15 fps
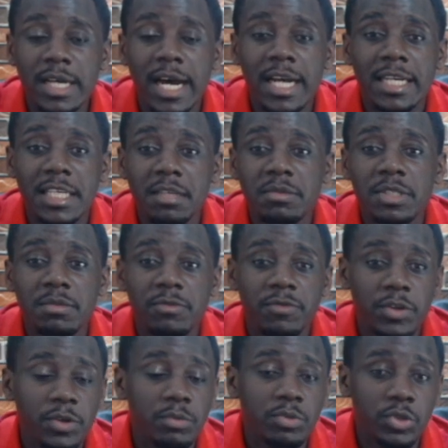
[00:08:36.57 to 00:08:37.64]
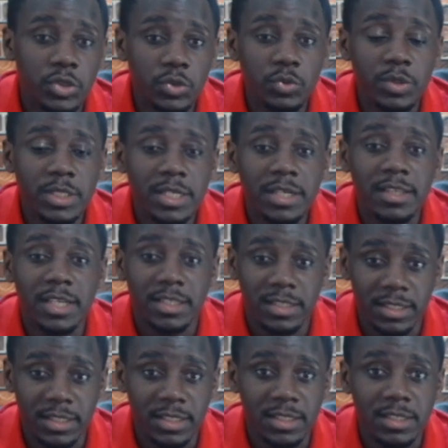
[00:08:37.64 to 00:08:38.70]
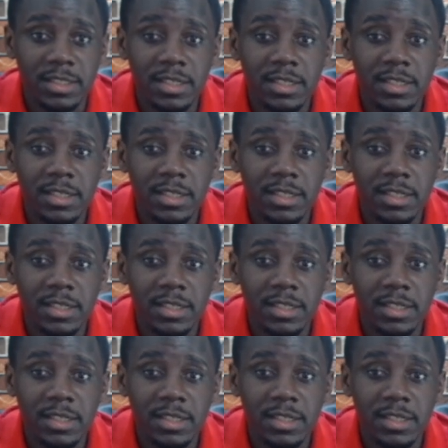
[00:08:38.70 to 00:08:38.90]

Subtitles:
and gives him freedom to shoot. That's it.